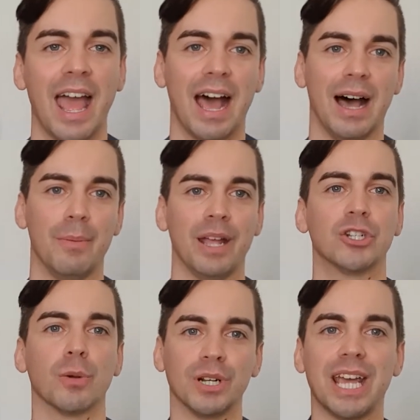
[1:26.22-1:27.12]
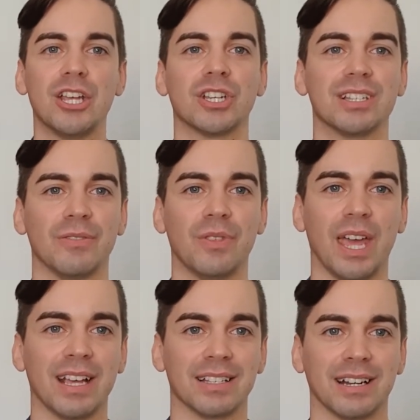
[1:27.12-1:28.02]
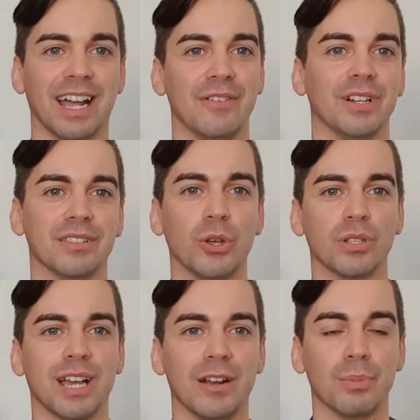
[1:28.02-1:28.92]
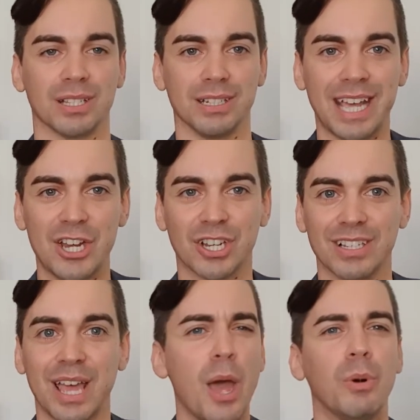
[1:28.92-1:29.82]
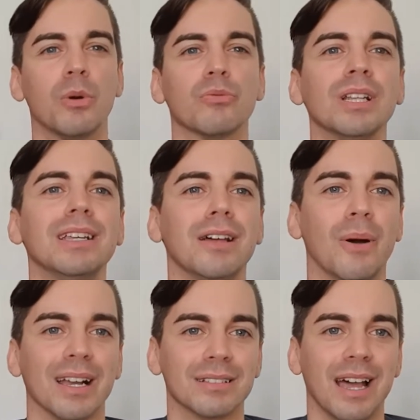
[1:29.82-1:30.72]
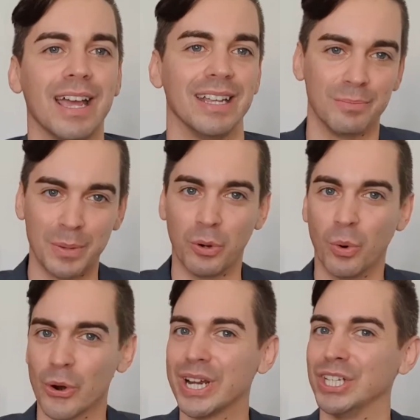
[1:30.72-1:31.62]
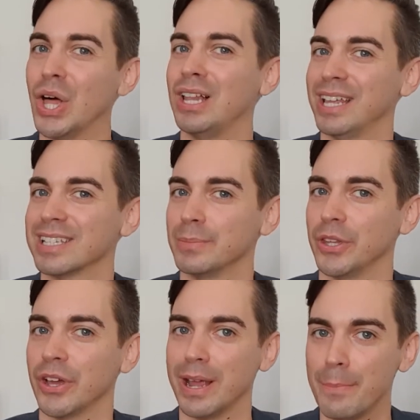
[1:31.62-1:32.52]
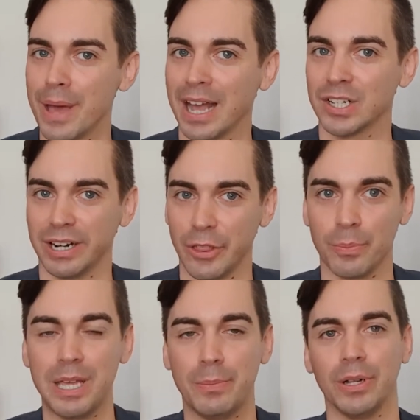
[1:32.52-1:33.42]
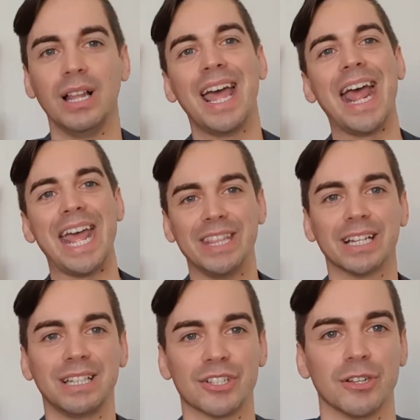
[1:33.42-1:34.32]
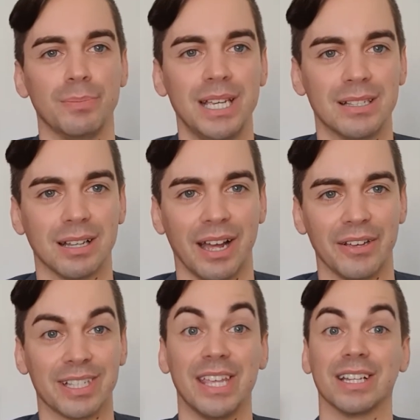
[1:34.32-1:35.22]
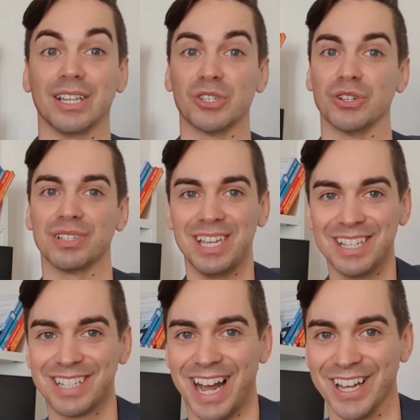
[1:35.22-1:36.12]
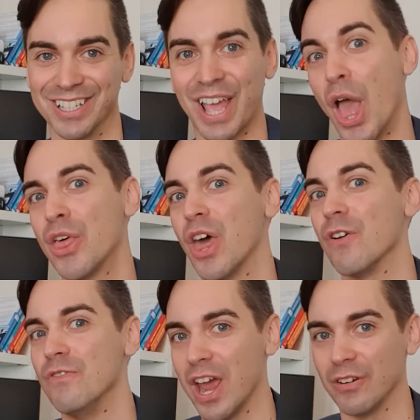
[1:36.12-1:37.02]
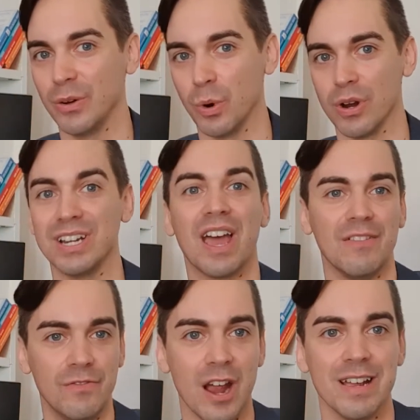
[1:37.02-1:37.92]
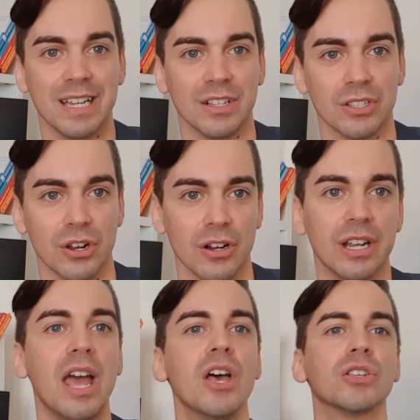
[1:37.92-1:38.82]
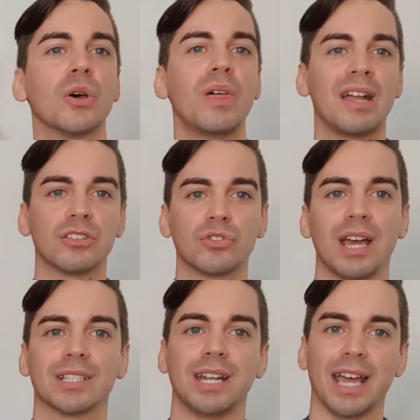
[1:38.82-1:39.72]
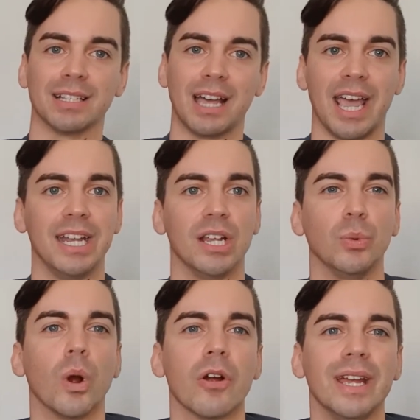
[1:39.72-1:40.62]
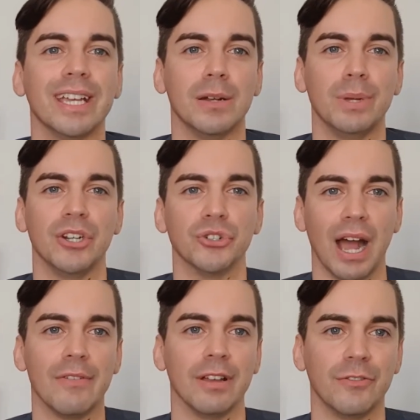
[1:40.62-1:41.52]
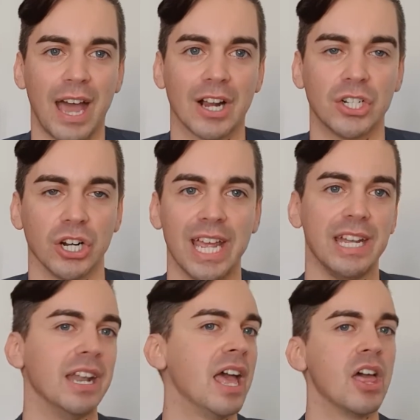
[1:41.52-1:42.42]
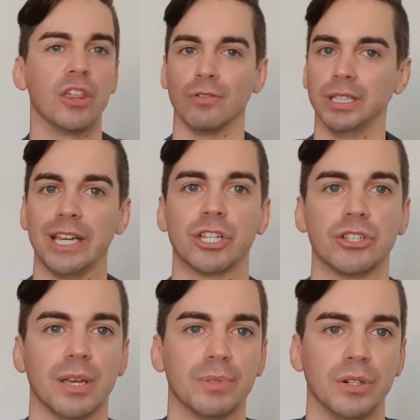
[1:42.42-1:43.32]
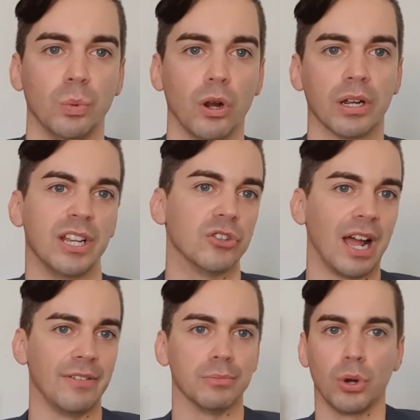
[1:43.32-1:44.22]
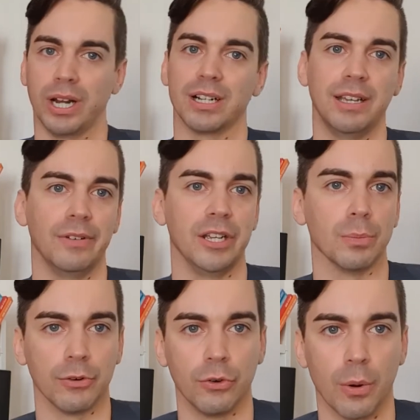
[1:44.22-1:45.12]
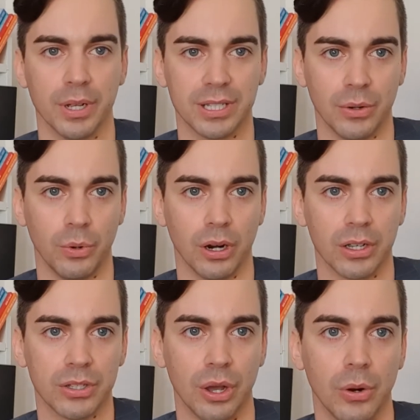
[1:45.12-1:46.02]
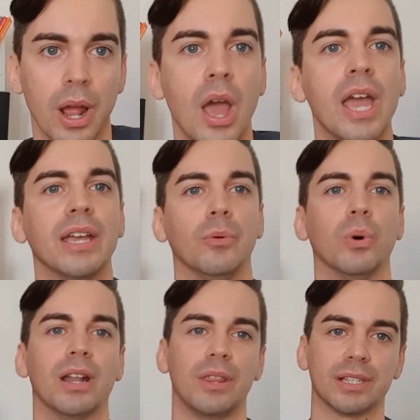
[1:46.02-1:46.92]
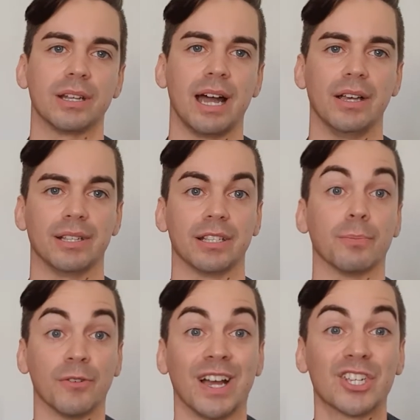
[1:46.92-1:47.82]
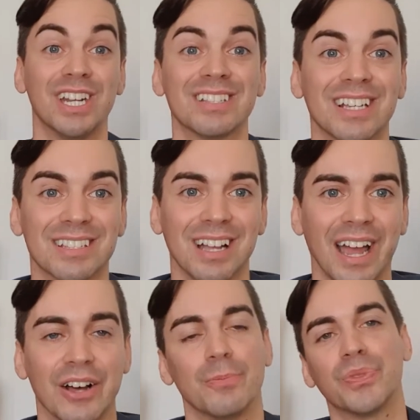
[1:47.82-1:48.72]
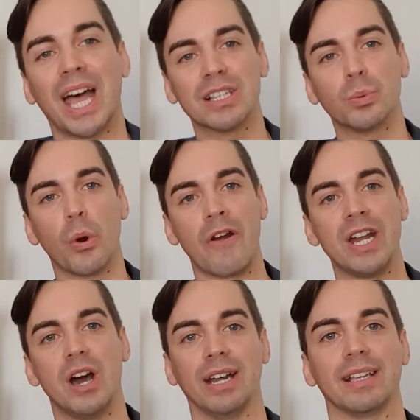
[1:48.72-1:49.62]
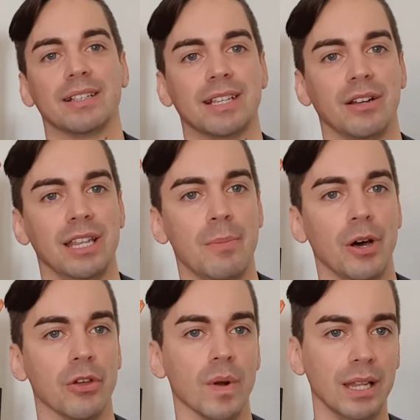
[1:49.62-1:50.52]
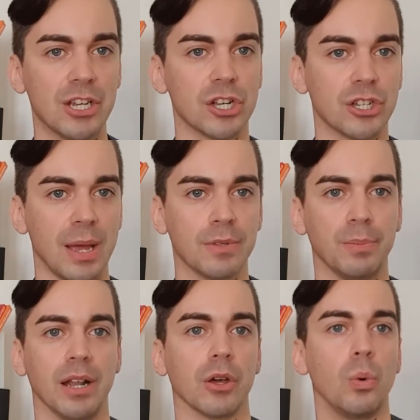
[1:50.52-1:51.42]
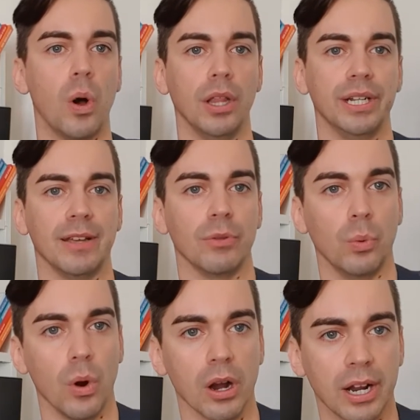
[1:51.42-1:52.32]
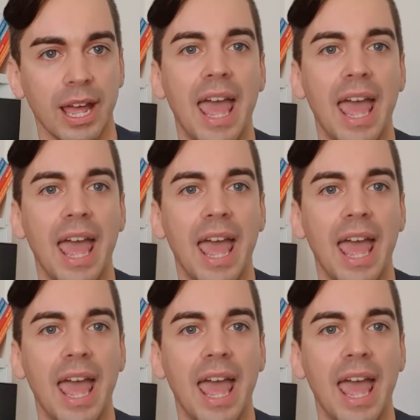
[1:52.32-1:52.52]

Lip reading: interpretations of things and kind of those kind of presentations, but with really low anxiety, and people worry a lot less about their impact on other people in the cluster B styles. In the cluster C styles, they're very worried and very concerned. So that stress and anxiety and worry can be a driving factor in the relationships and work and driving productivity or performance at work. So, one of the styles is the perfectionistic style. That's worry not necessarily about the relationships, but of the quality of the work.